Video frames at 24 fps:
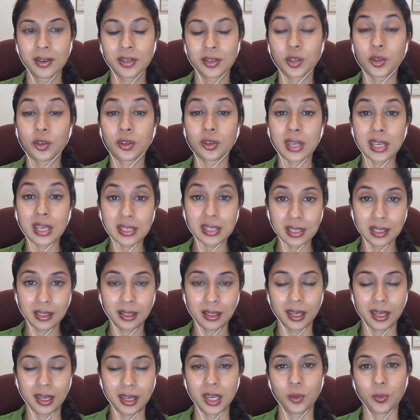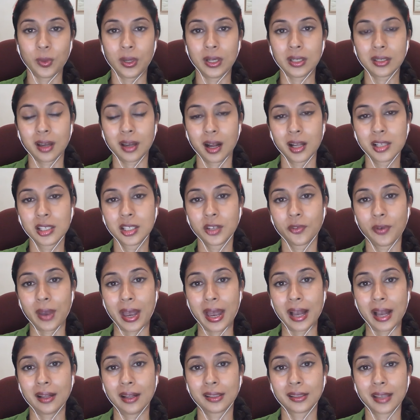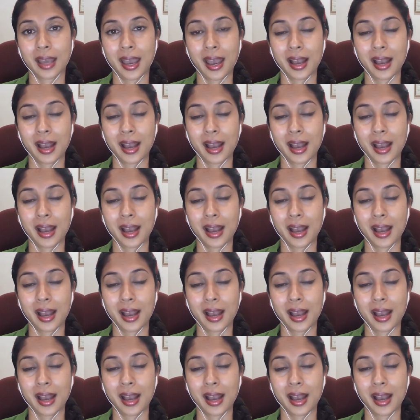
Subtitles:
So recently, World Council for Health